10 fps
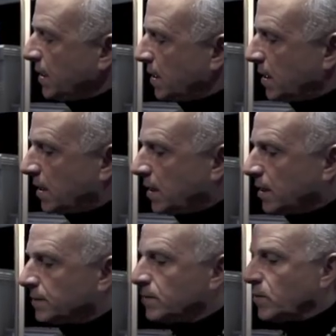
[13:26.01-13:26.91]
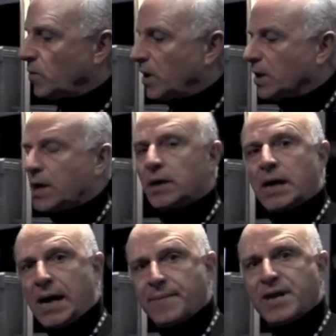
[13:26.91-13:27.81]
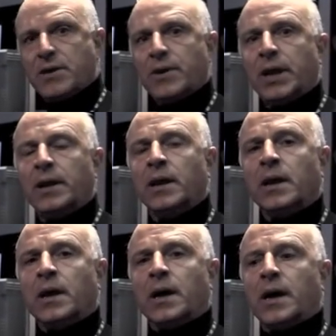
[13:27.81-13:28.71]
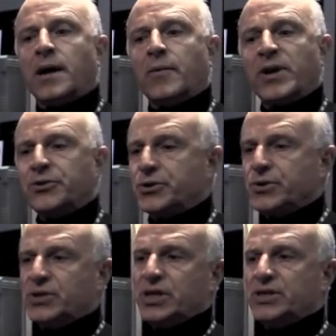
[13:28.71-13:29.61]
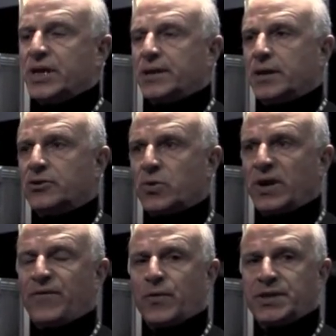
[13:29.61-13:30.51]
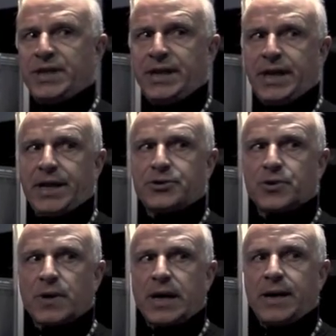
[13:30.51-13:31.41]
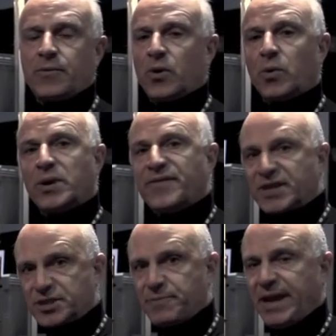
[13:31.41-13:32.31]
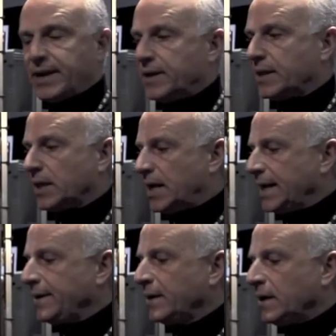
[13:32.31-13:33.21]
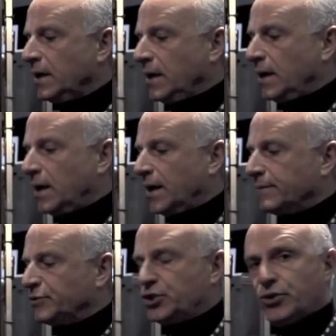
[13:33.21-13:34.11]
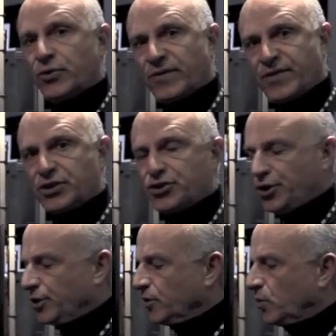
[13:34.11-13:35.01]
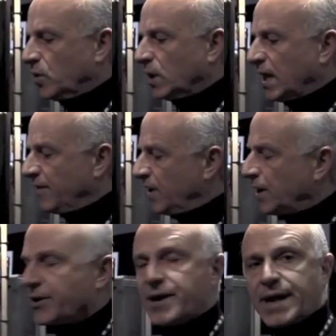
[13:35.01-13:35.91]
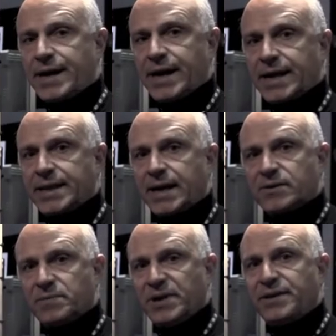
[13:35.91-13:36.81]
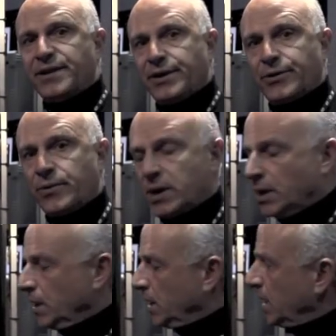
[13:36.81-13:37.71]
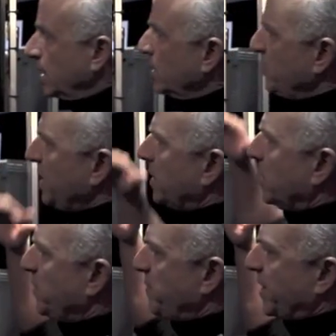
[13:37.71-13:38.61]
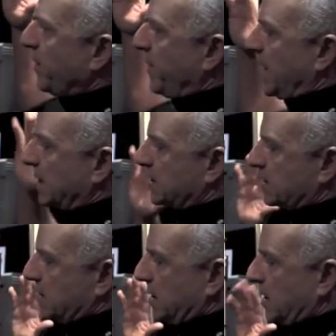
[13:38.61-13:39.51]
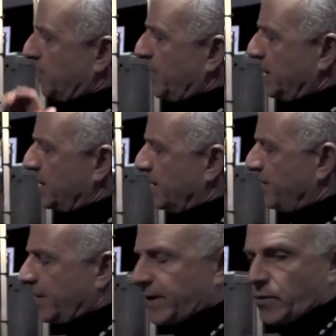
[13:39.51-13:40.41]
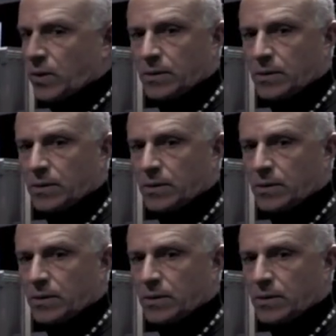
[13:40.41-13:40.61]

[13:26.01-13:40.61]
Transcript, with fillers: uh, uh wall-hung combi unit. Uh, we introduced this at the 2014 AHRI. Well, we've expanded the line. Um, June of this year, we'll have 199,000 BTU. Uh, it'll be in a little bit bigger box, uh, but uh, very